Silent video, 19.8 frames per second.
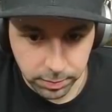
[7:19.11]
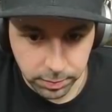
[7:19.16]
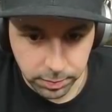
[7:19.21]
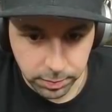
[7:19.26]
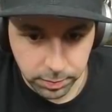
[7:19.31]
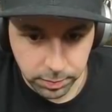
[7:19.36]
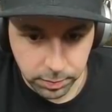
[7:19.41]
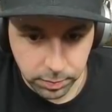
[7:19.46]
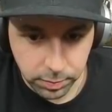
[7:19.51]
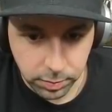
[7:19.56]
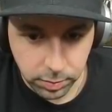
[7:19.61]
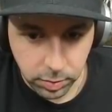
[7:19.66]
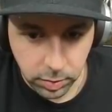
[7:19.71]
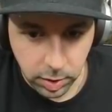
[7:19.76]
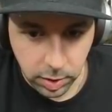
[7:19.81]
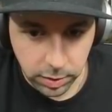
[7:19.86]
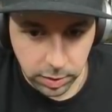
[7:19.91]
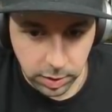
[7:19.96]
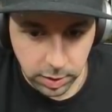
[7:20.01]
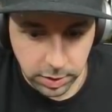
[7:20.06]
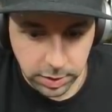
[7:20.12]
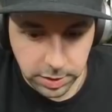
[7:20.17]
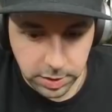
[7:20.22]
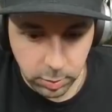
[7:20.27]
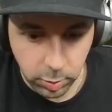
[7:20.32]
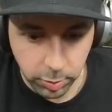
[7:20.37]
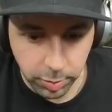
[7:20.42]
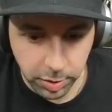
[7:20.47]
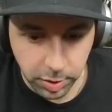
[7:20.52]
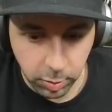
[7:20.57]
got it. Nice,
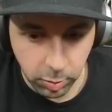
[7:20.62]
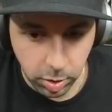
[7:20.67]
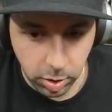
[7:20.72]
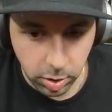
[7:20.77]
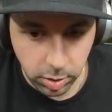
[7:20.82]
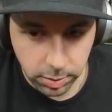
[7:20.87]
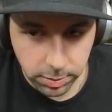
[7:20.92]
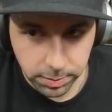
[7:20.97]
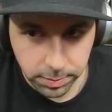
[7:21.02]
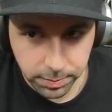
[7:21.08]
I'm opening wall.